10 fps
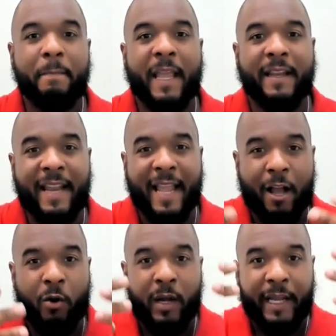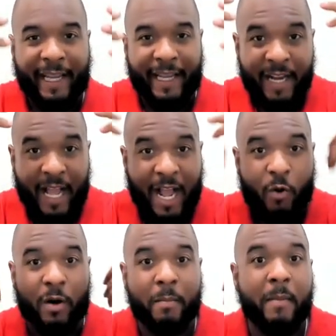And now in
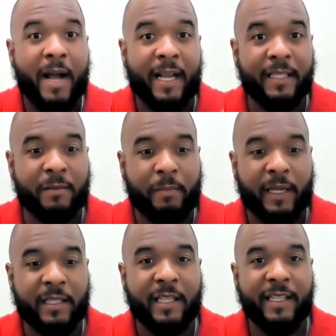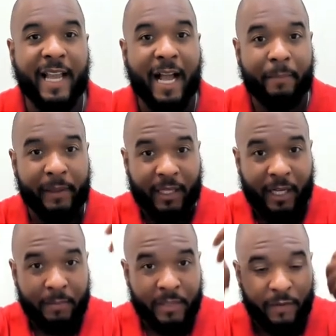our mind space, Yah
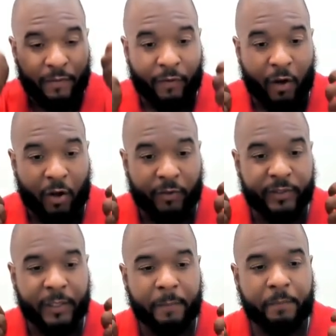becomes involved